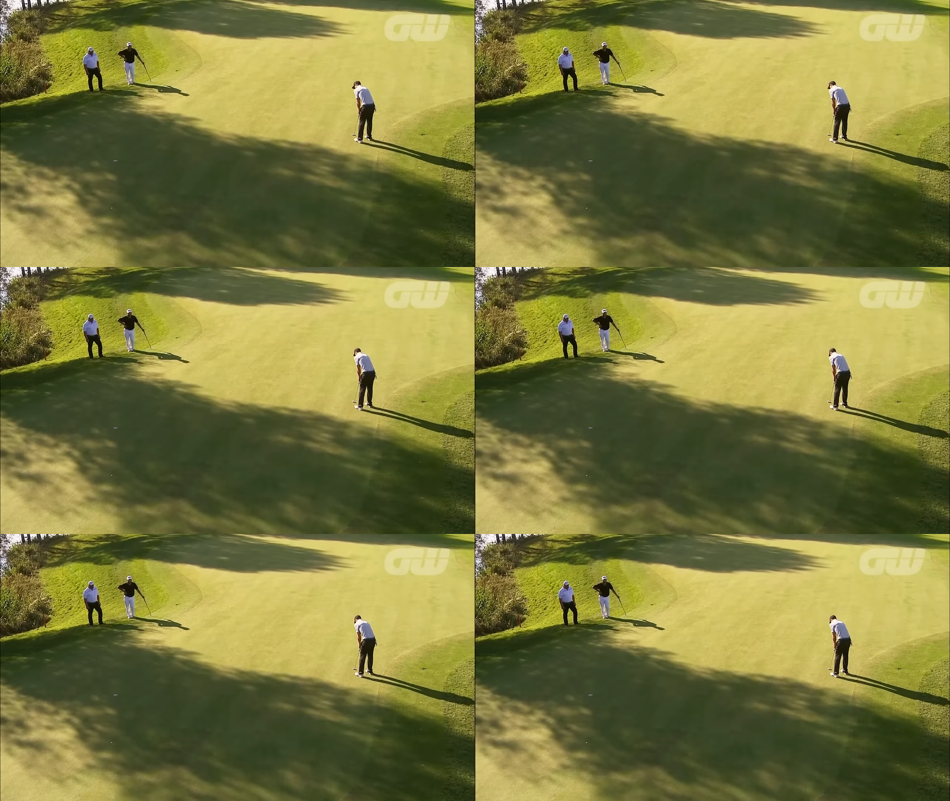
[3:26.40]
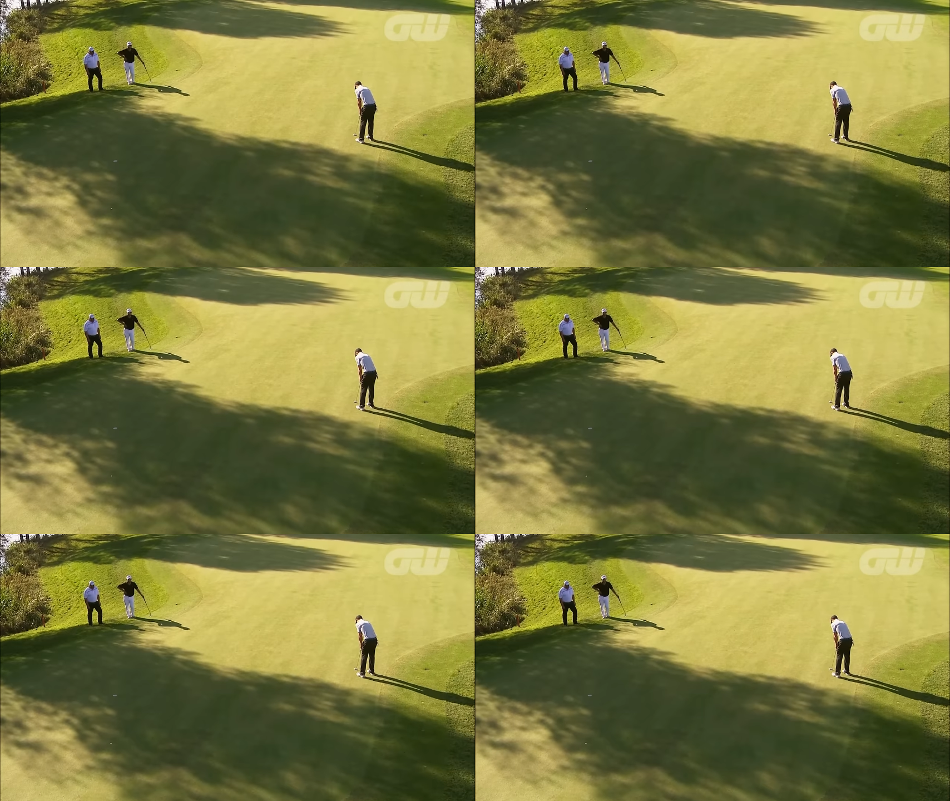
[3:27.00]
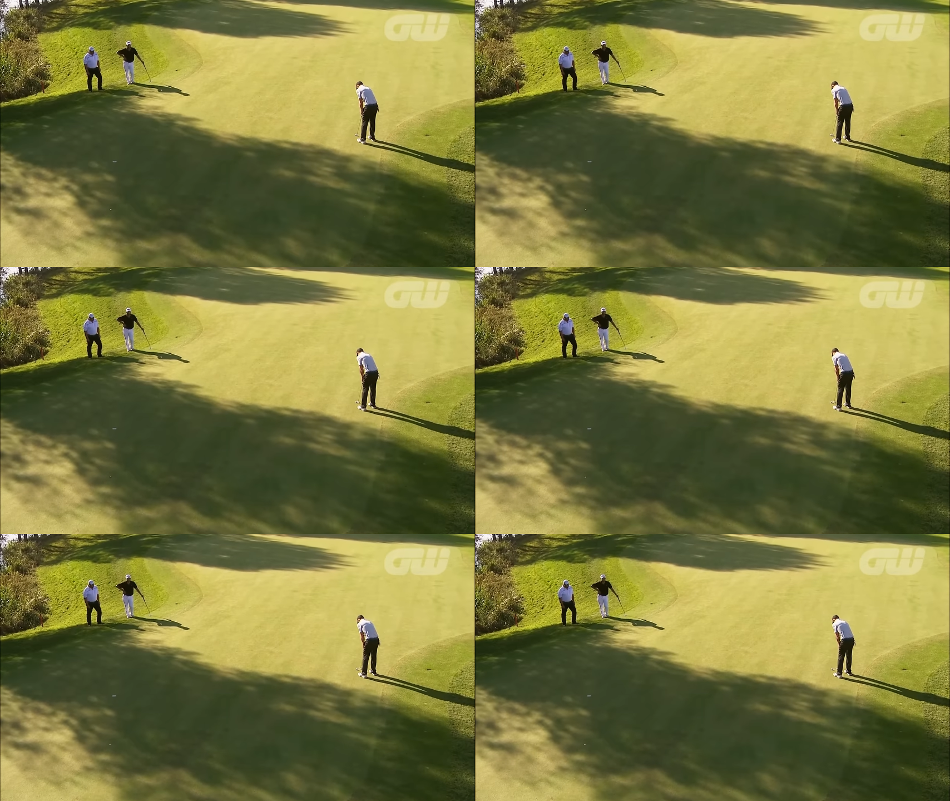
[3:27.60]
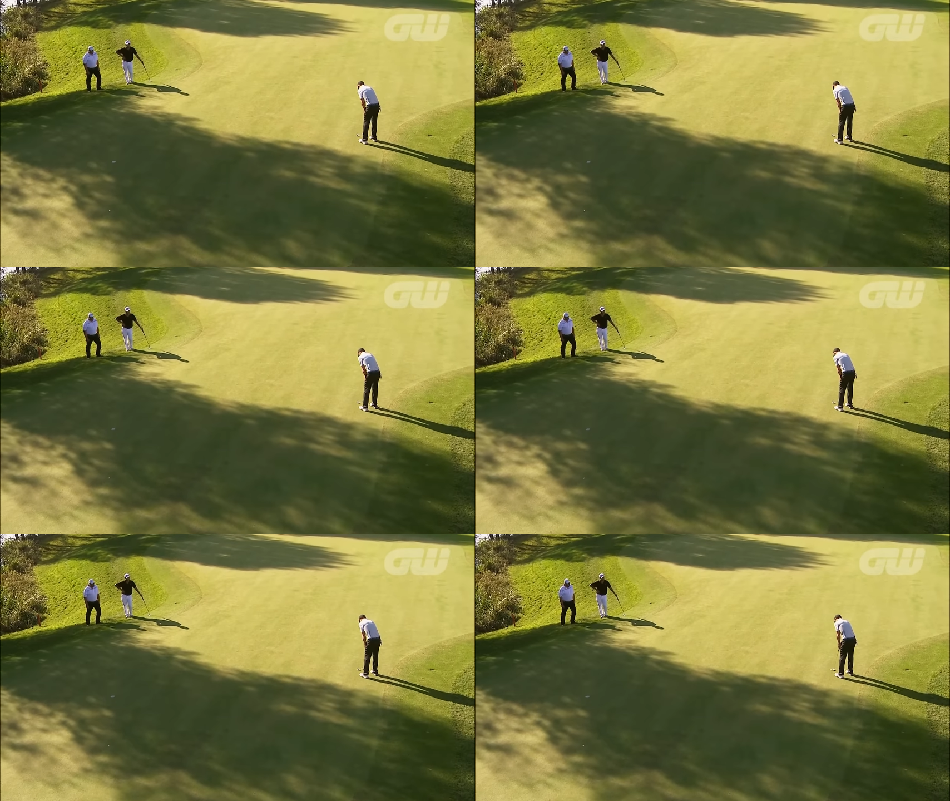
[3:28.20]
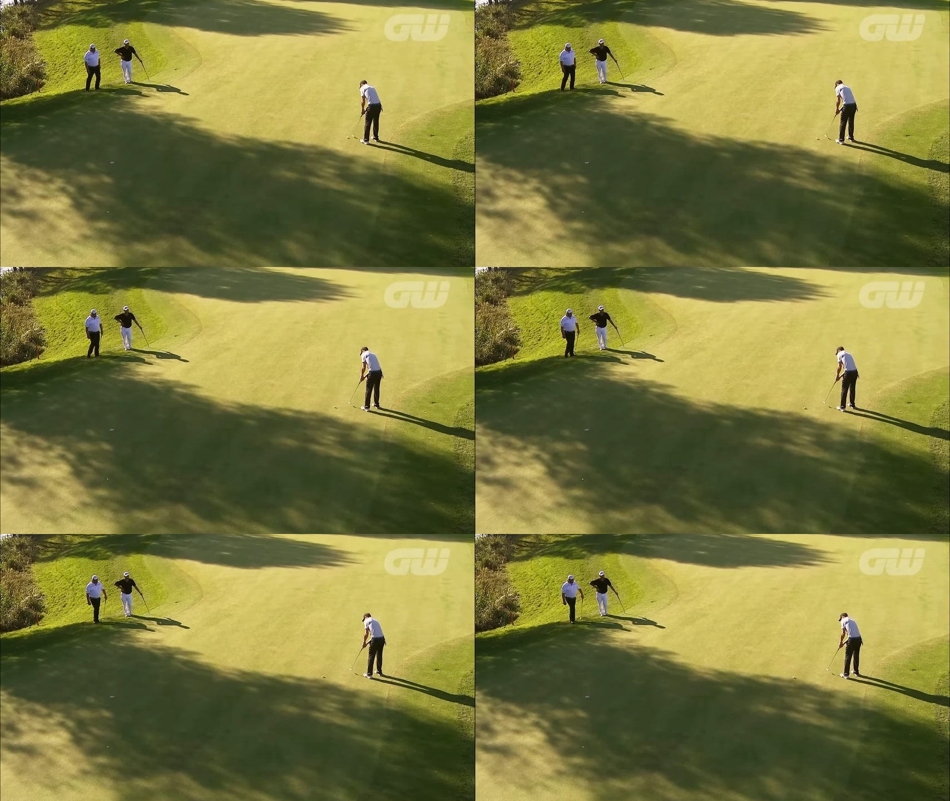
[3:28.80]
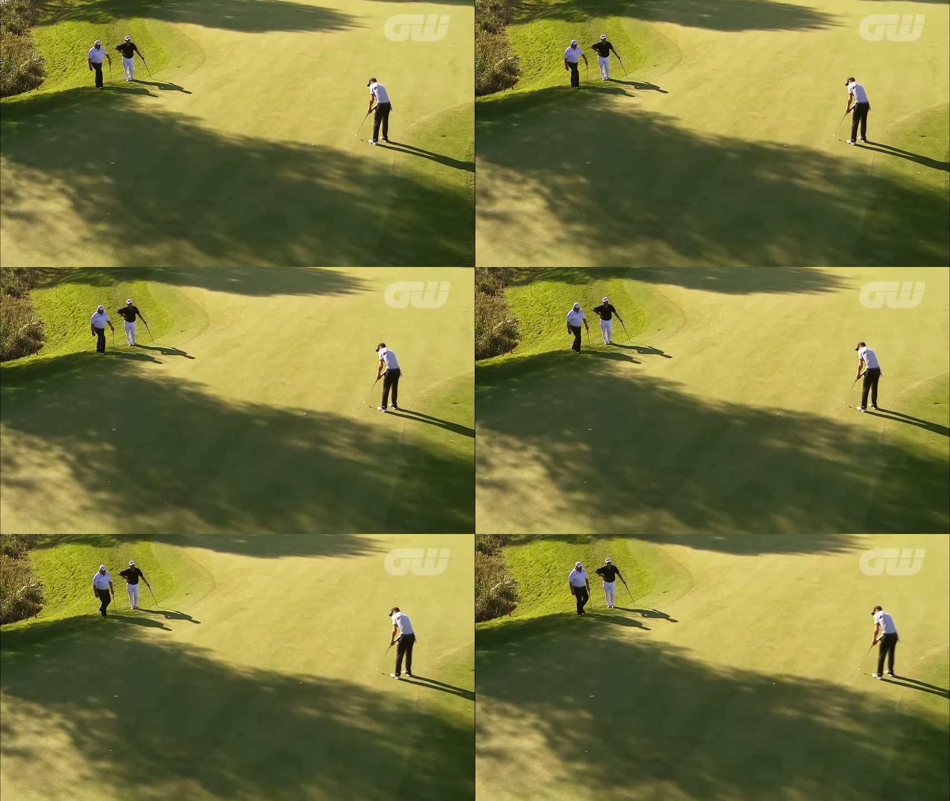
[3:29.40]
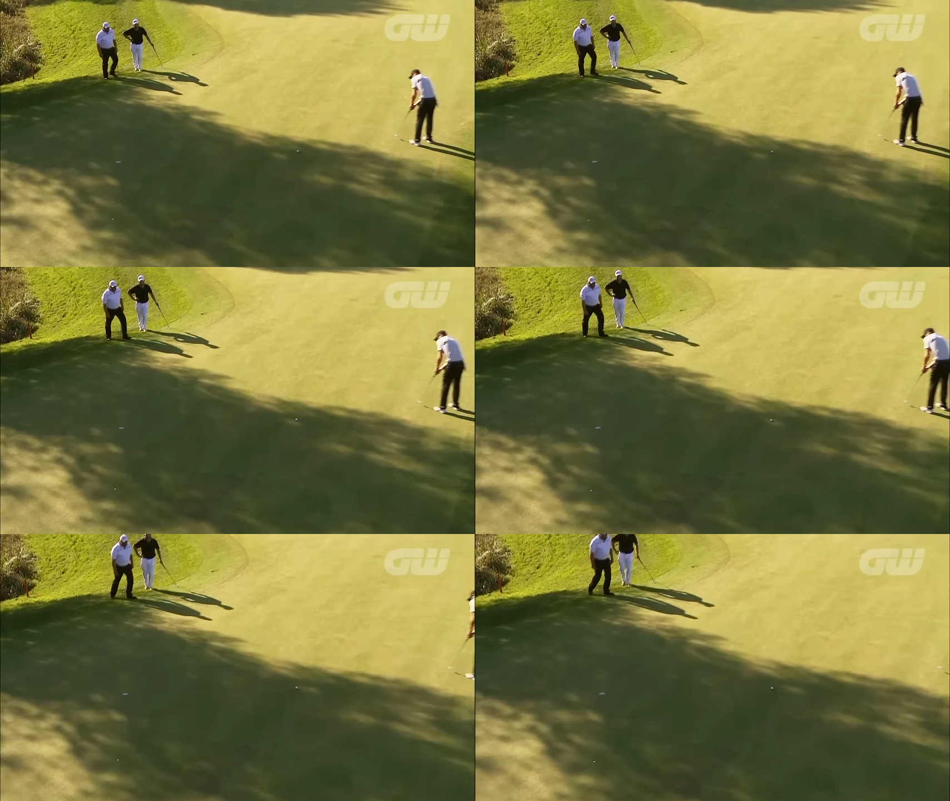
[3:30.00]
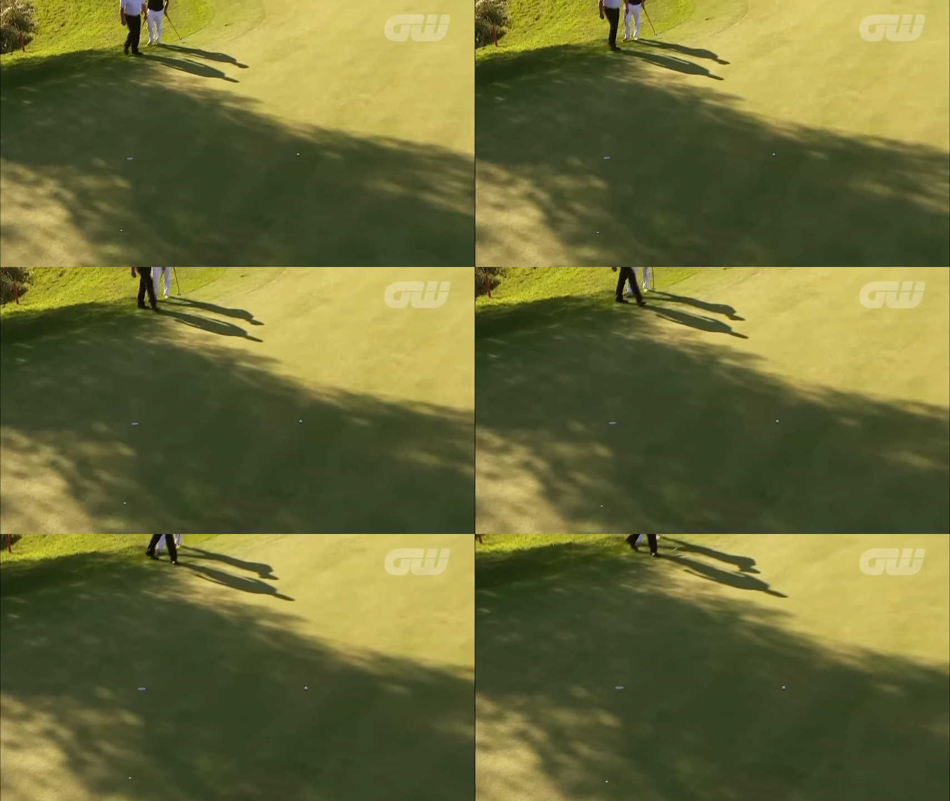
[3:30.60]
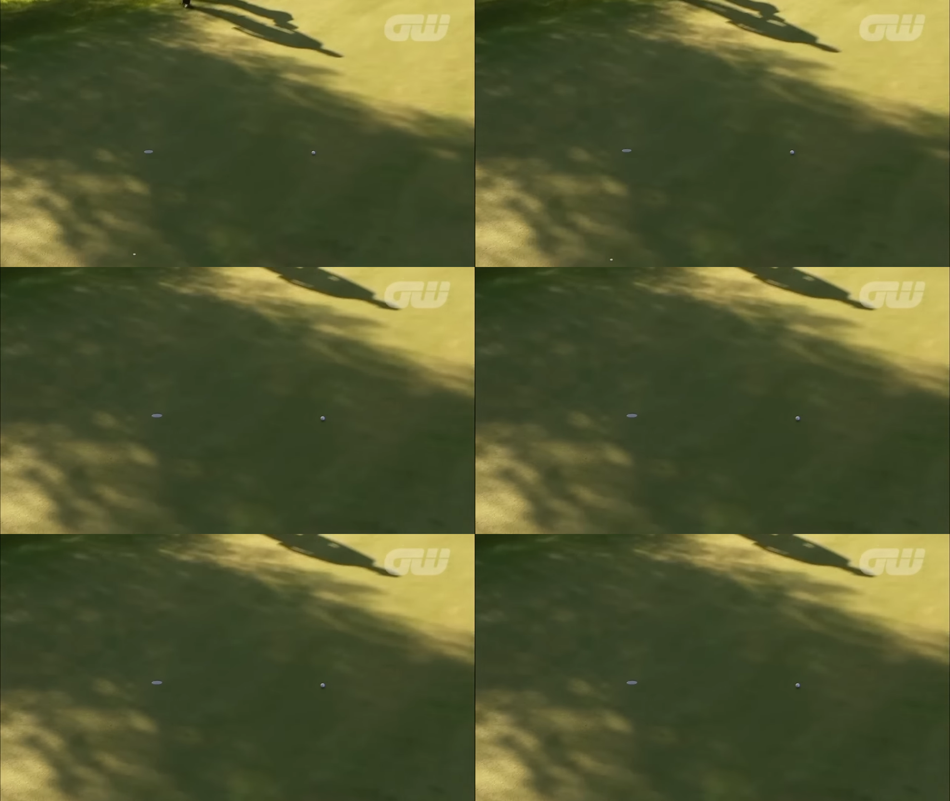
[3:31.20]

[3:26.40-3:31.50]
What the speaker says: No face is visible, so there are no lips to read.